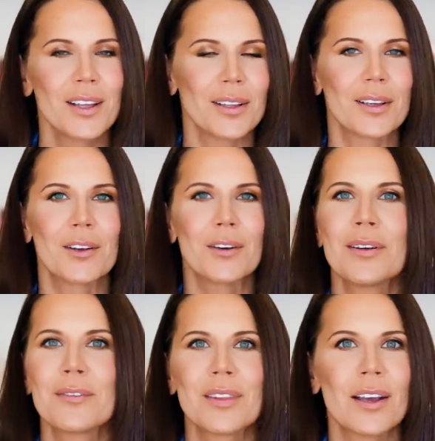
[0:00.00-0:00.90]
Let
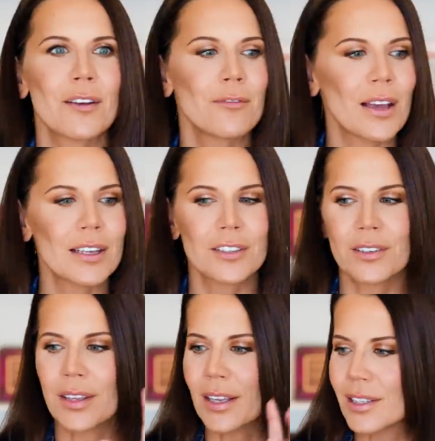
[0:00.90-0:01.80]
of the event
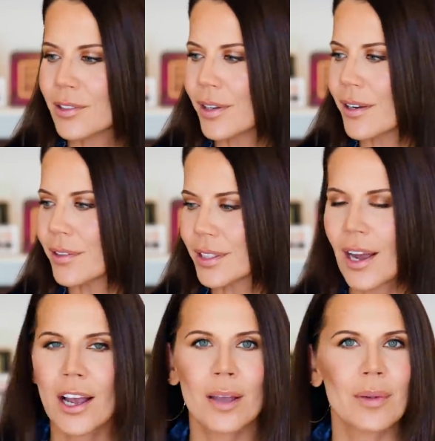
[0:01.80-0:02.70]
or the history or the
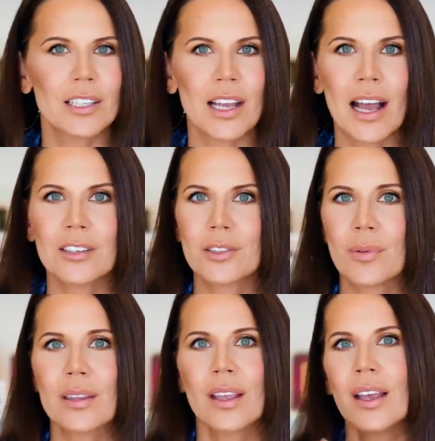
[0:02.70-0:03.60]
time attached
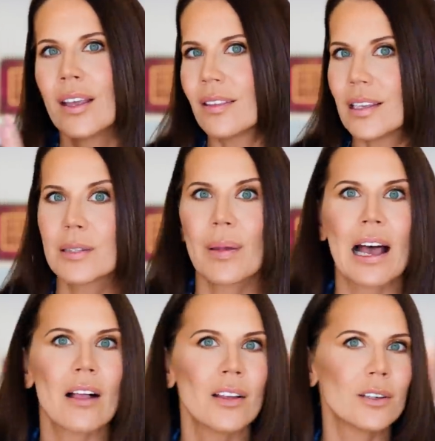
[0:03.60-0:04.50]
with this
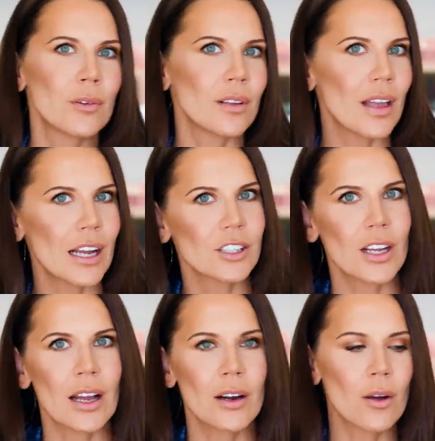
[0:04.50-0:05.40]
palette or that
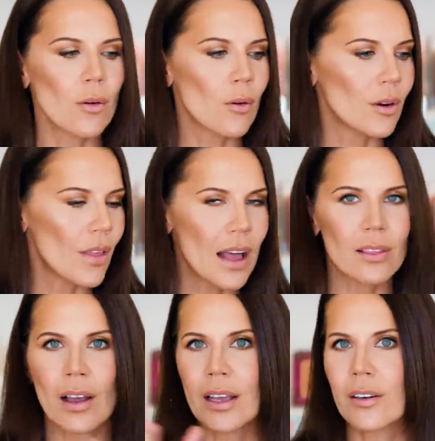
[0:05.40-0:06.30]
shadow or that
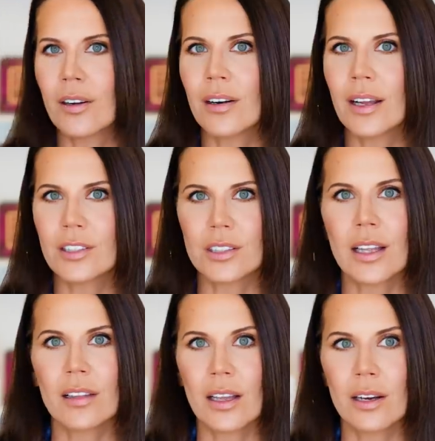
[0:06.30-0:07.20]
liner and just
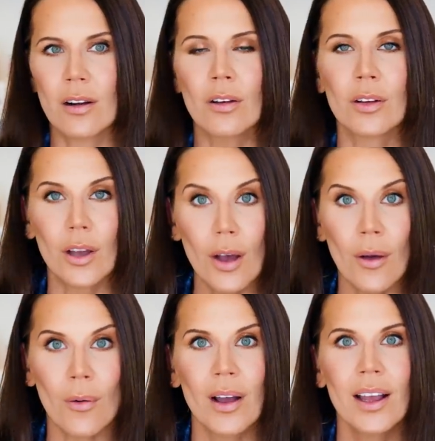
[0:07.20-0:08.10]
like let it all
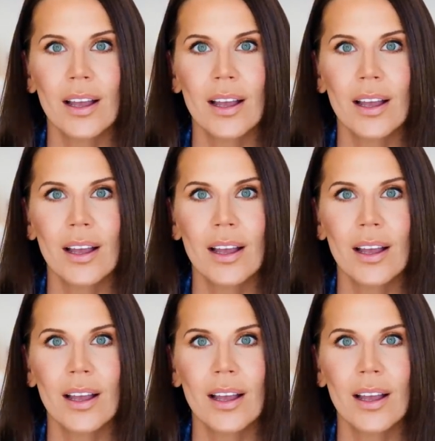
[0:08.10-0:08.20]
go.